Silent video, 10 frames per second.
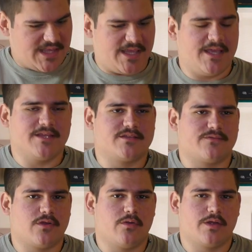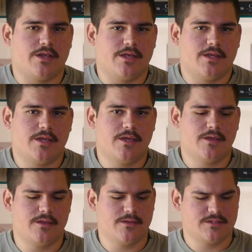hints of coconut.
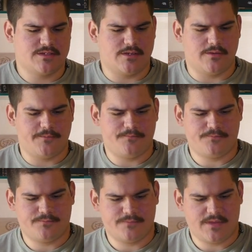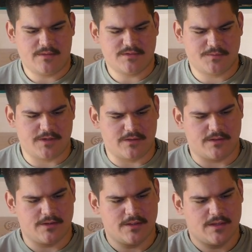So that one's pretty
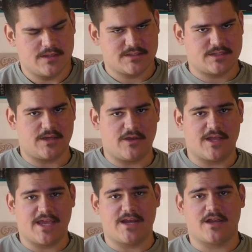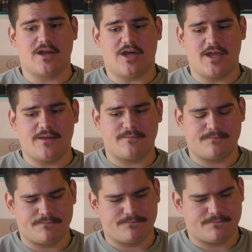good. So now again, cut.
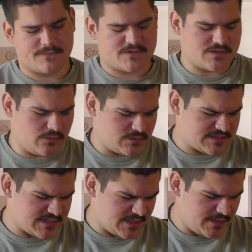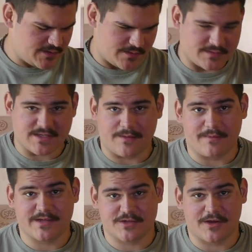So sight, let me see it,
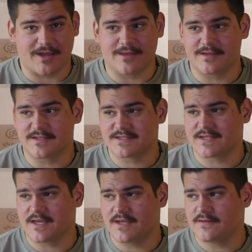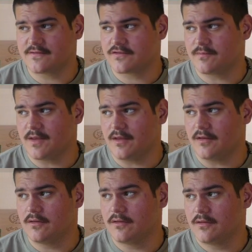make sure I got this. Sight,
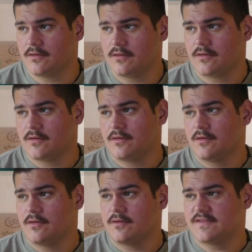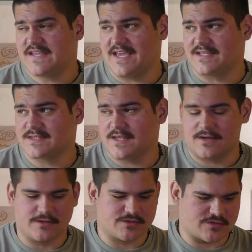smell, taste,
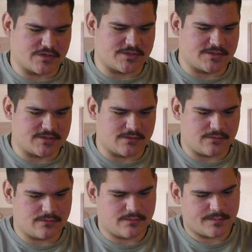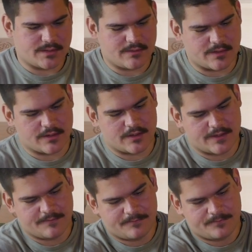and construction. So I'm gonna go ahead and cut
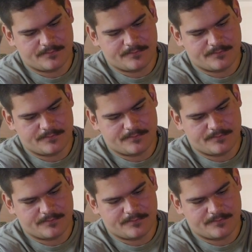it.